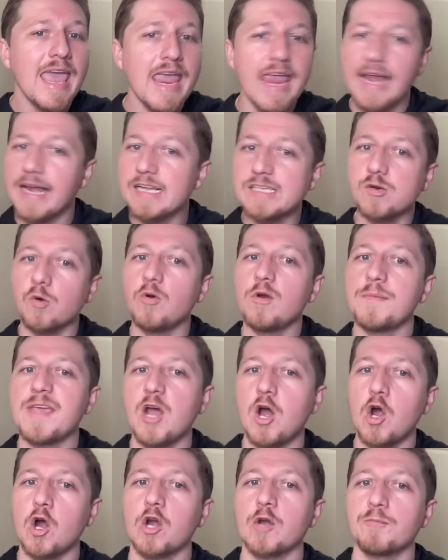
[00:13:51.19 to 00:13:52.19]
It is going to be
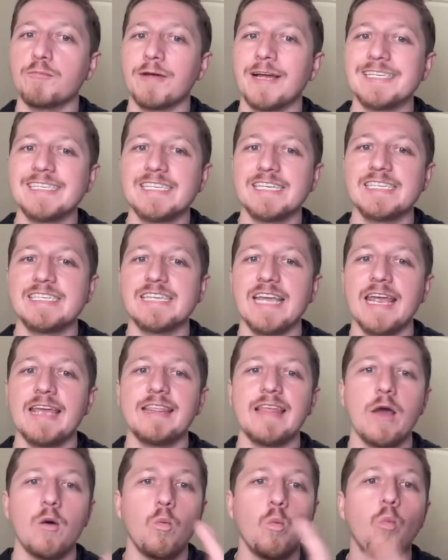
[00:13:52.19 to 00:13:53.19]
hard-pressed to say
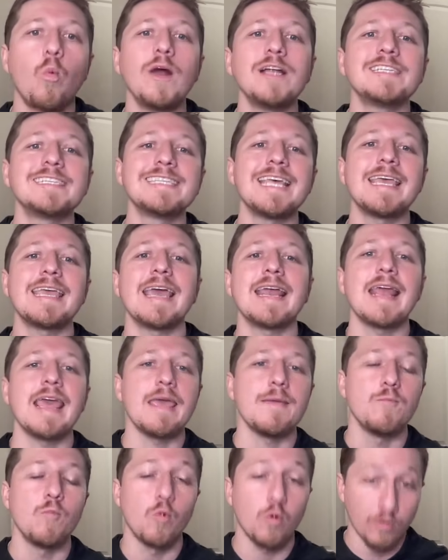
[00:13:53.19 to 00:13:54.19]
that once they get
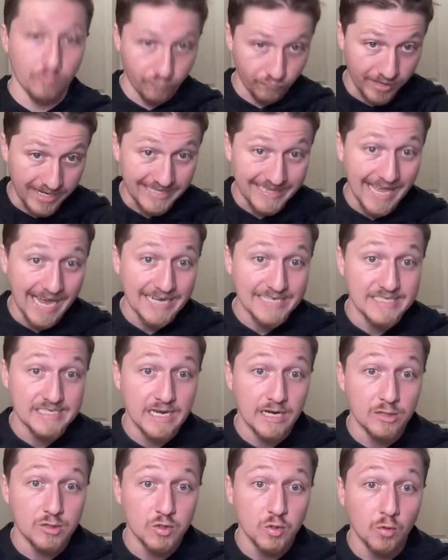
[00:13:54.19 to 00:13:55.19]
a more relaxed
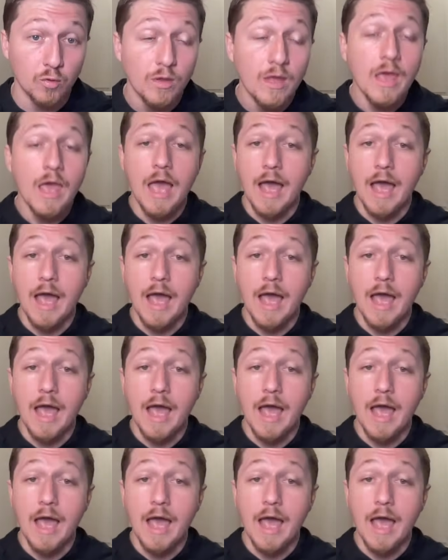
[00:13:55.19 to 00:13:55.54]
schedule,